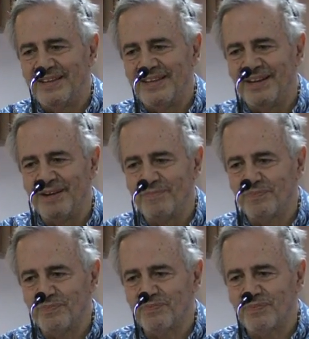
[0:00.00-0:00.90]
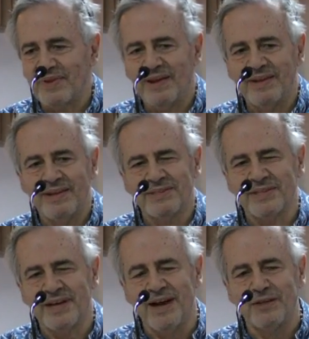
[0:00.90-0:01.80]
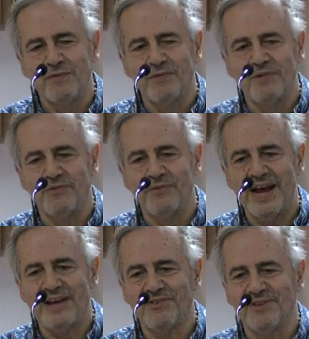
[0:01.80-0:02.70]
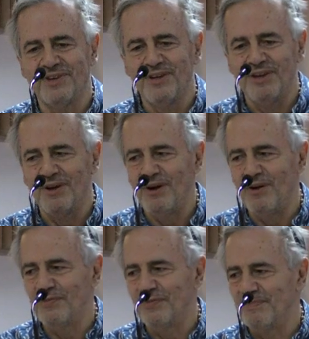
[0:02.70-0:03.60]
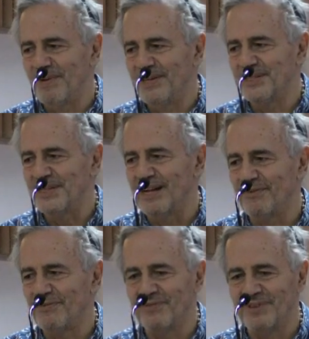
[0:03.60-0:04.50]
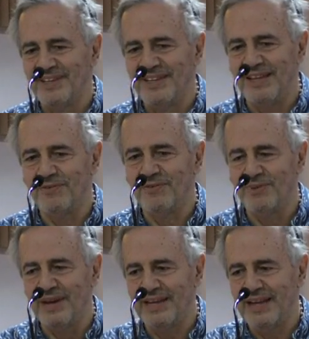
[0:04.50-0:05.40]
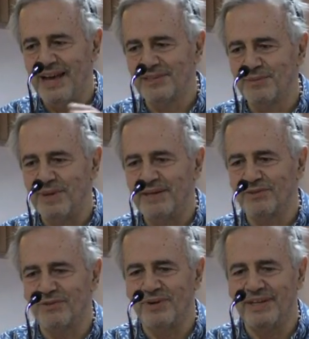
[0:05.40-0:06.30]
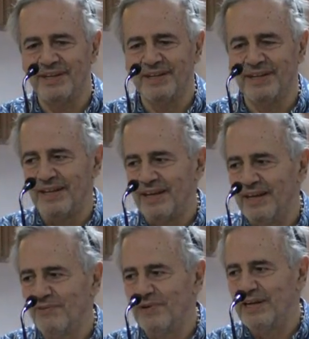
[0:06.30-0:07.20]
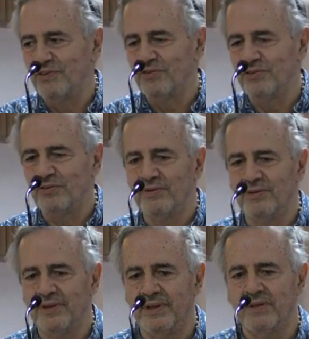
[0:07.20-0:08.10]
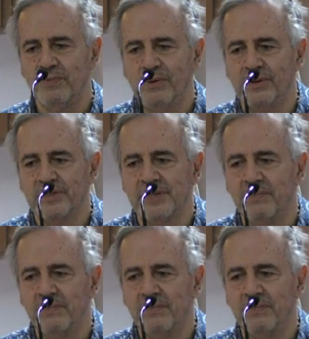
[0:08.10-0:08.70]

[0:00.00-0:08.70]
Um, it's a kind of refraction of myself, if you like, as a Mediterranean in relation to the other worlds.